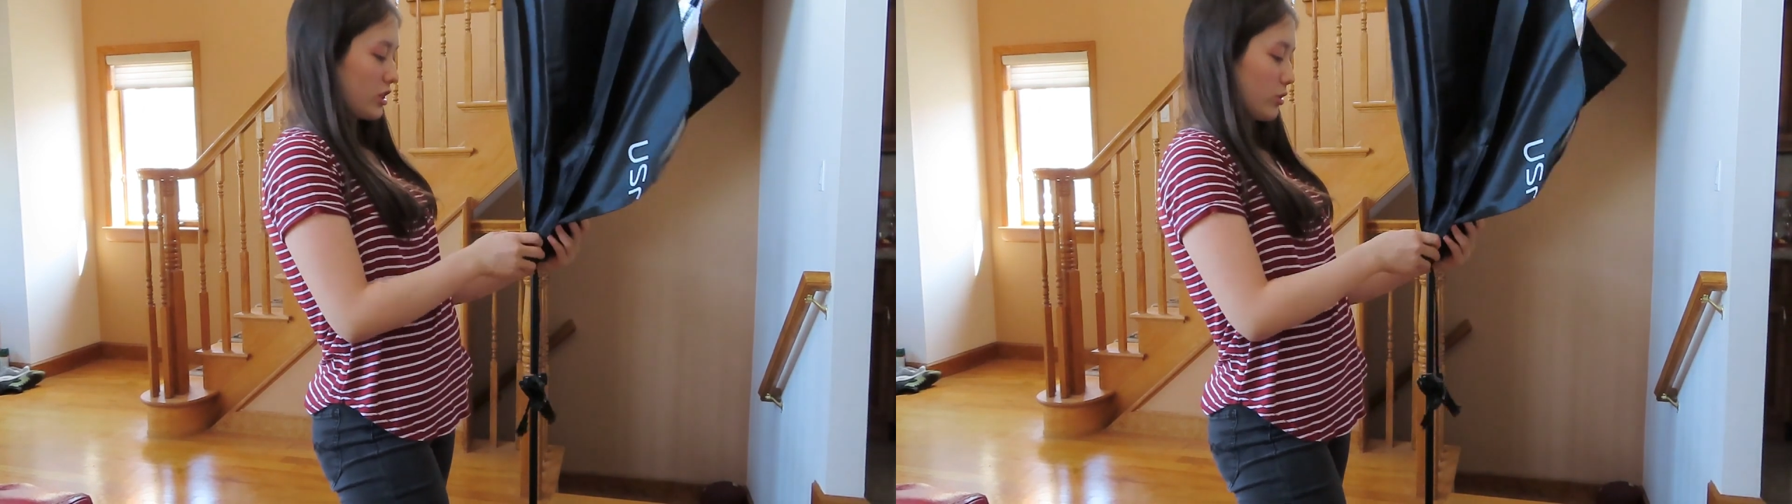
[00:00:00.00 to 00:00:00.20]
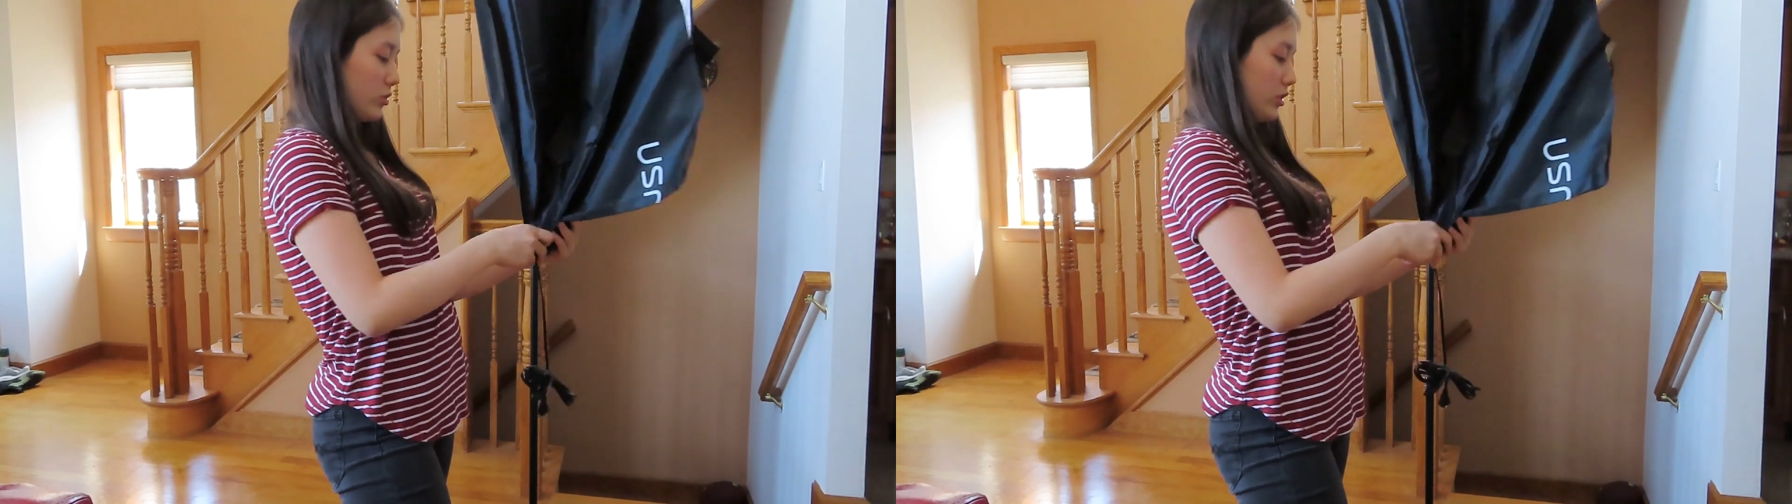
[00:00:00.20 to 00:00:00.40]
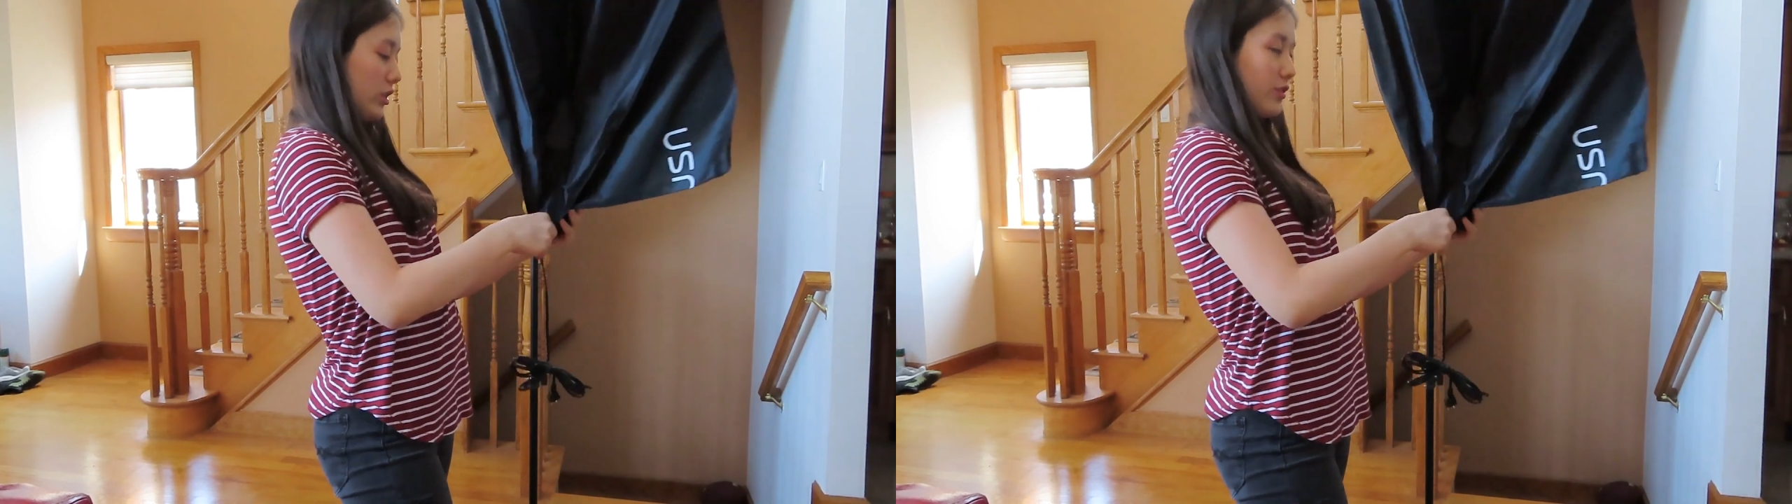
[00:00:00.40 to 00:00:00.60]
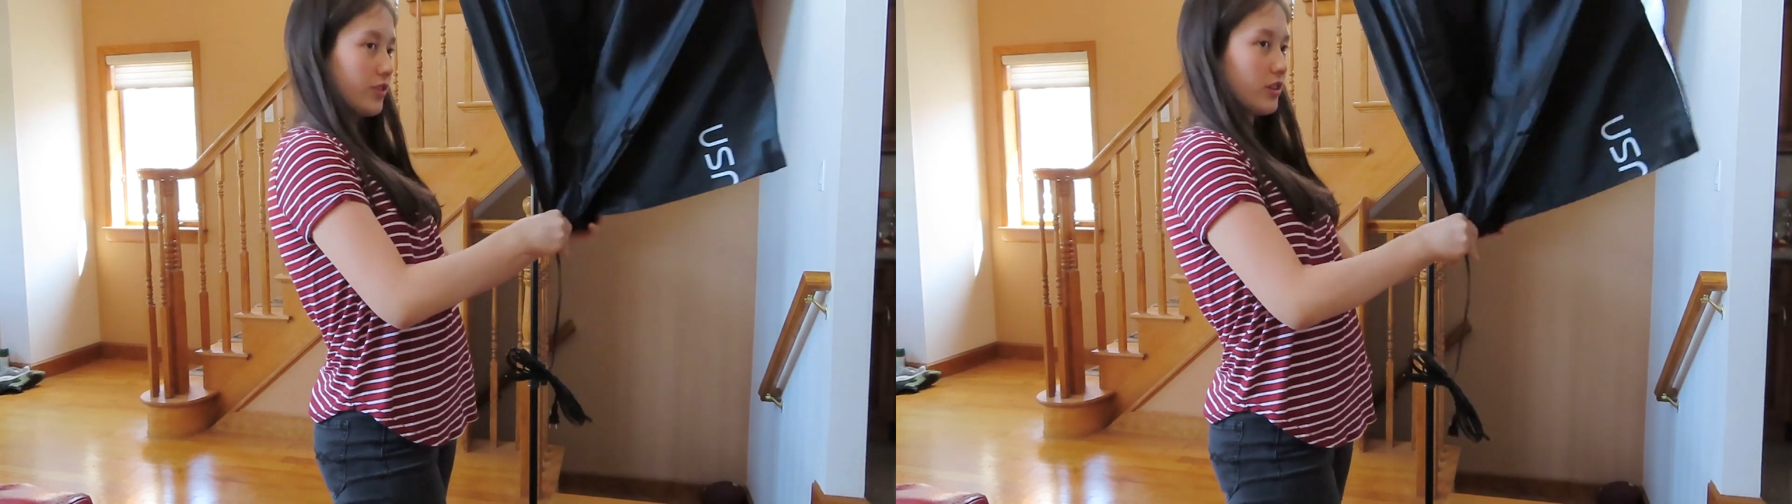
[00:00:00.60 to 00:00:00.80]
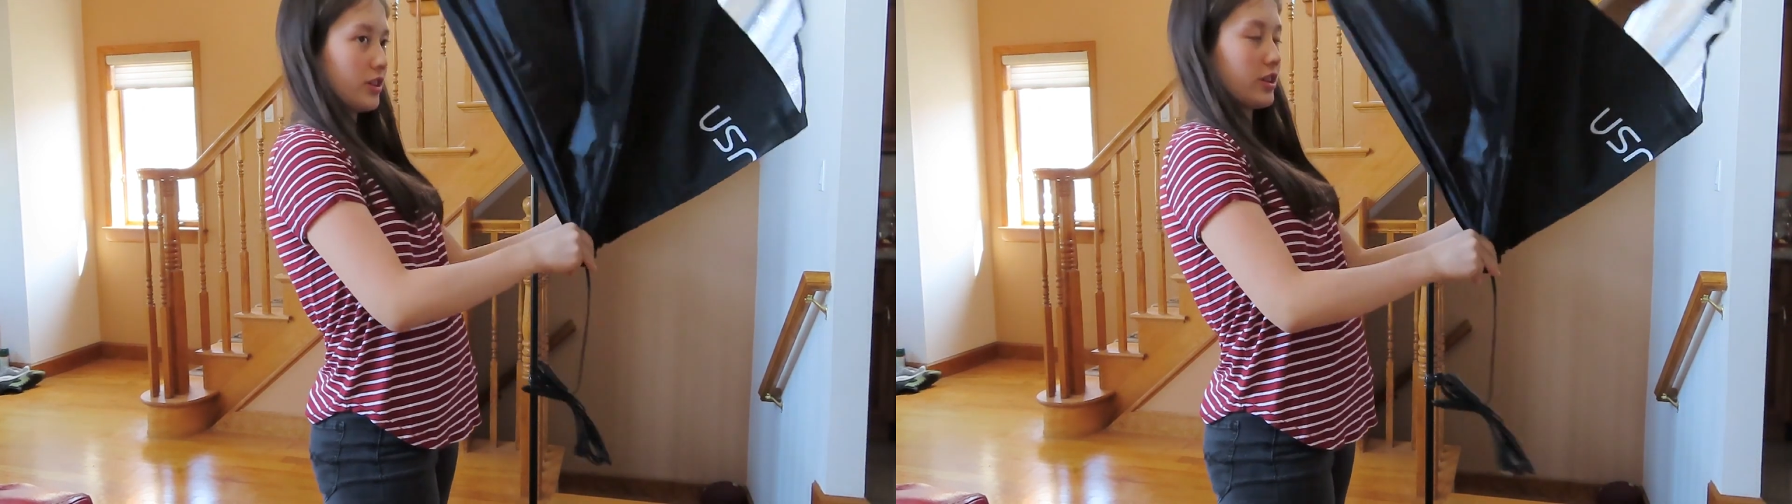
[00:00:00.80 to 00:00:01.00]
I really
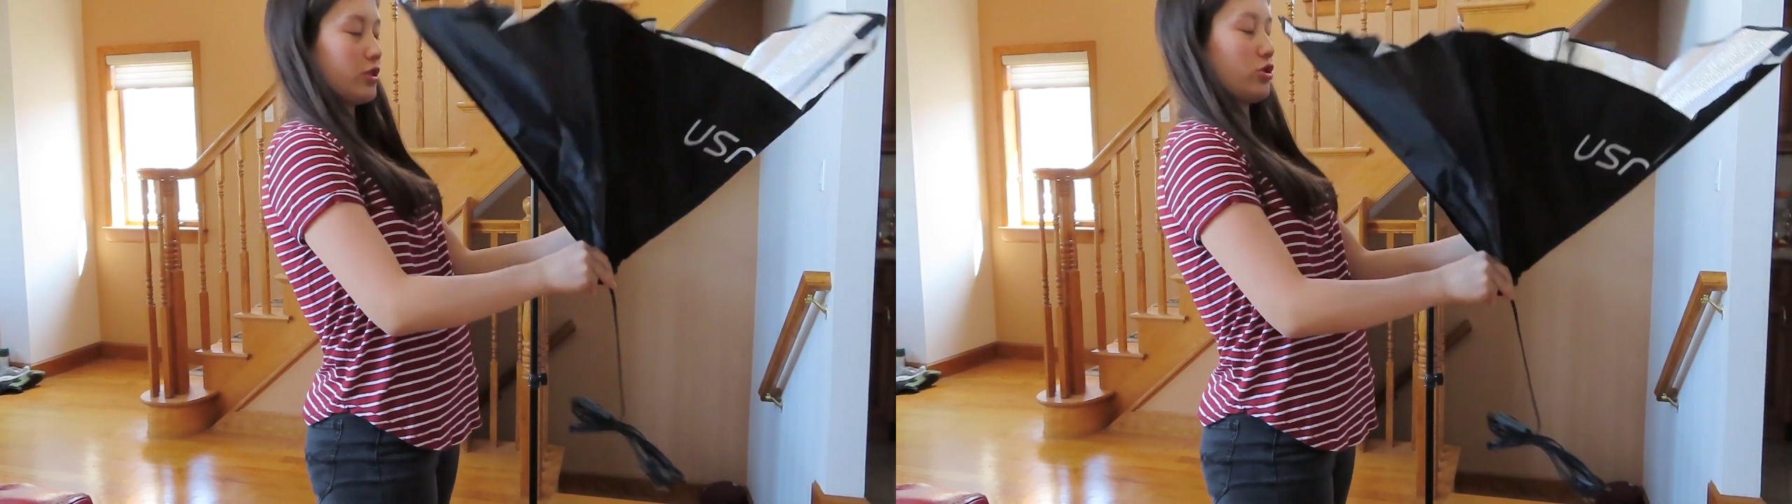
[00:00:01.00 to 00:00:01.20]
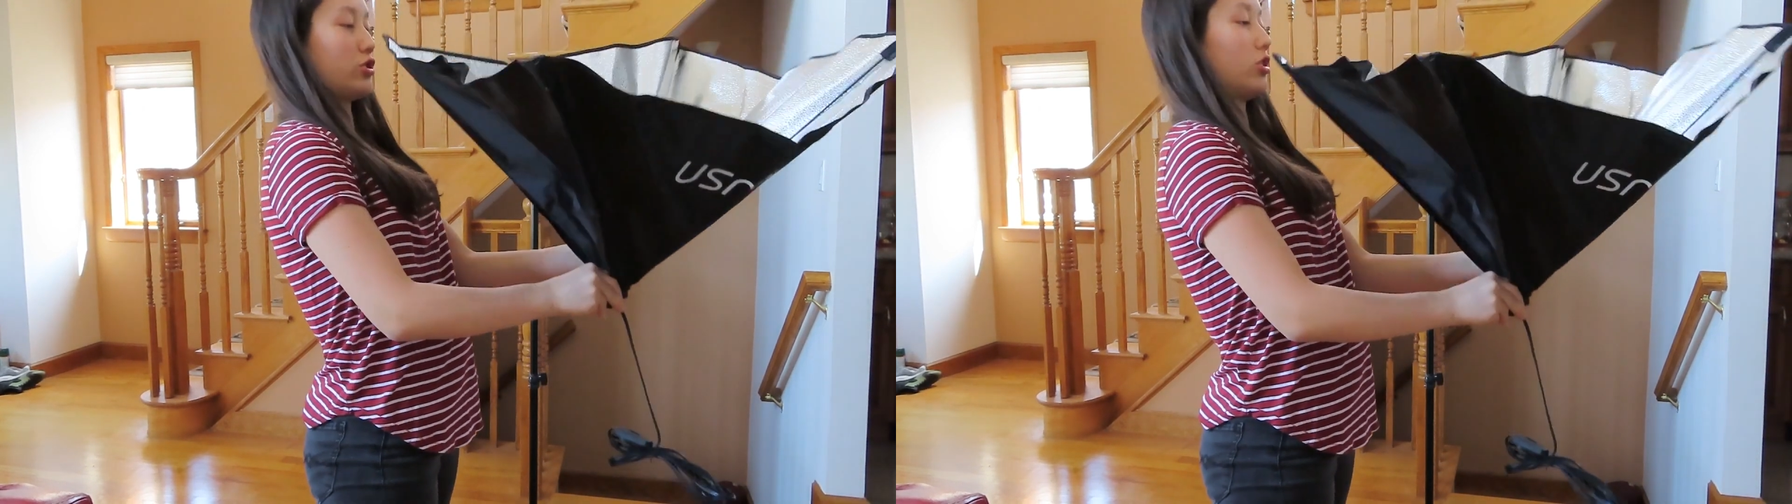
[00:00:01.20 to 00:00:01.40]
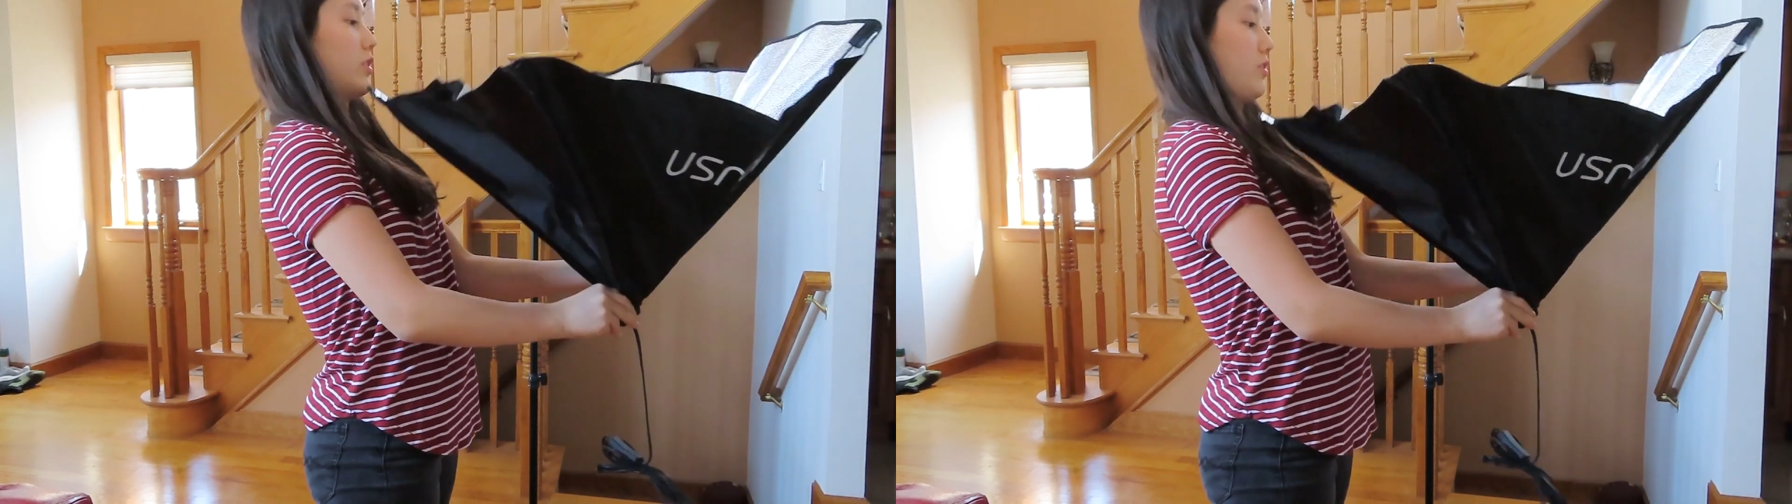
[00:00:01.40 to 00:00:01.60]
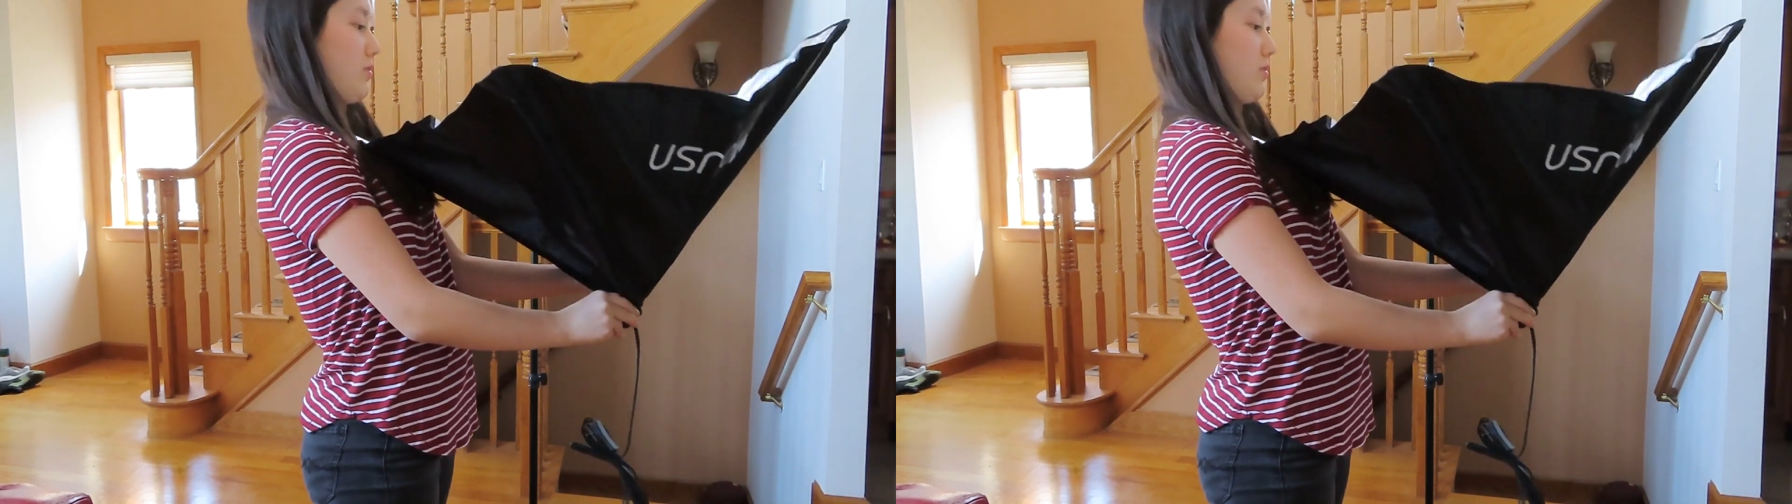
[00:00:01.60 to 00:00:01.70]
feel like it should,